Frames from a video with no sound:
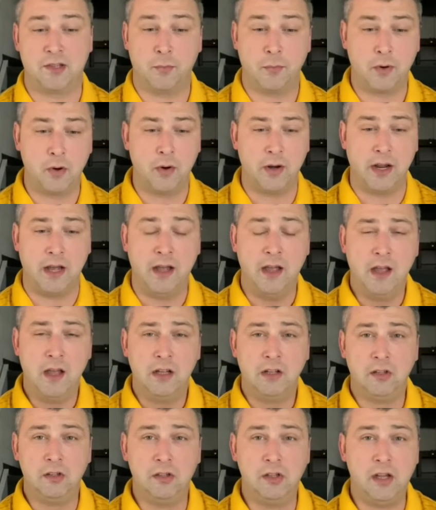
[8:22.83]
So we're going to
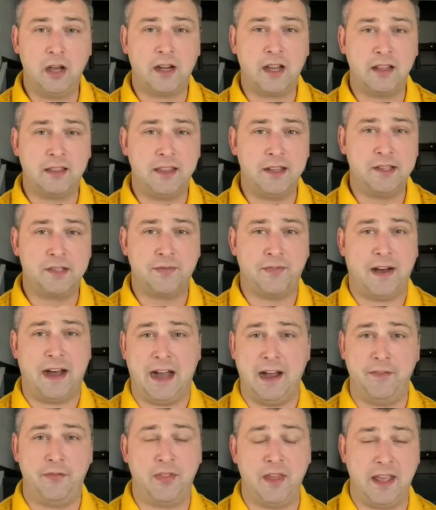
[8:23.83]
look at these
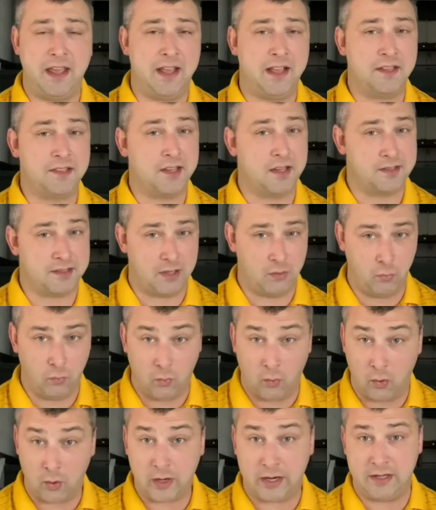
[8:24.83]
five things as a
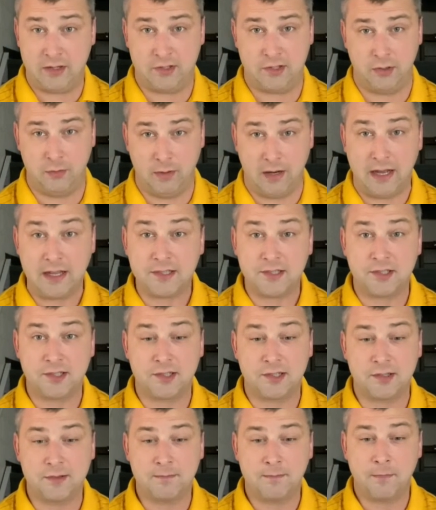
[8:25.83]
warning to
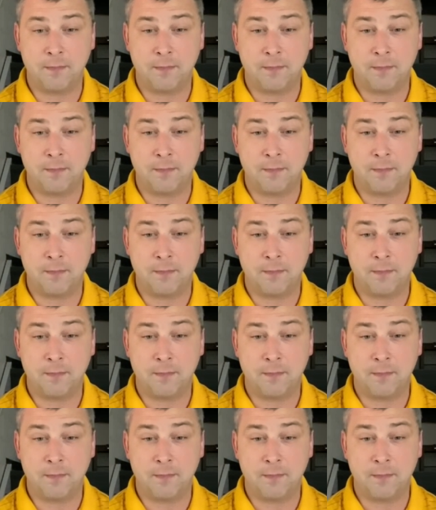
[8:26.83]
us